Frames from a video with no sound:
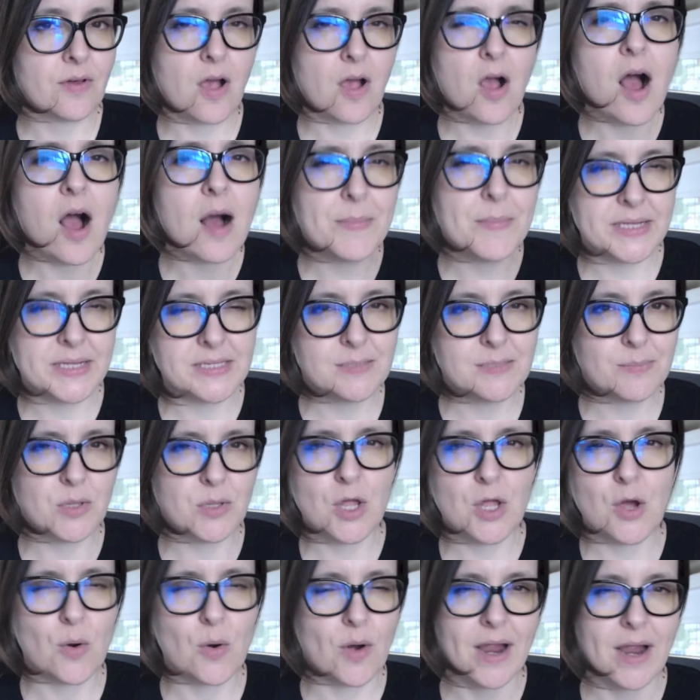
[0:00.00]
comments
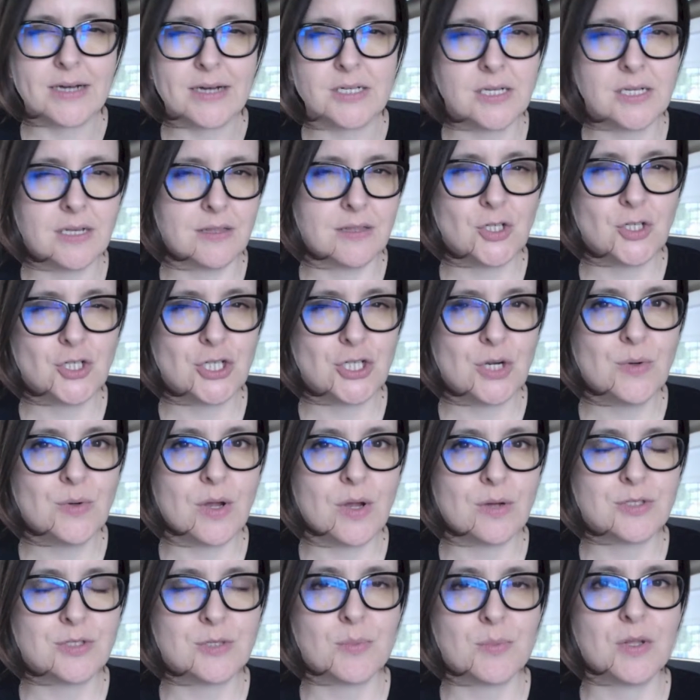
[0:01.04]
below, or actually in the show
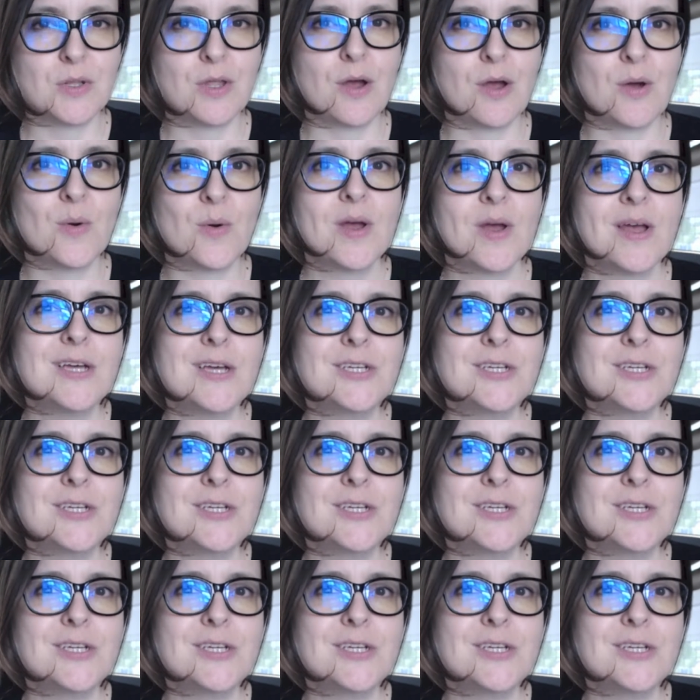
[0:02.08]
notes below,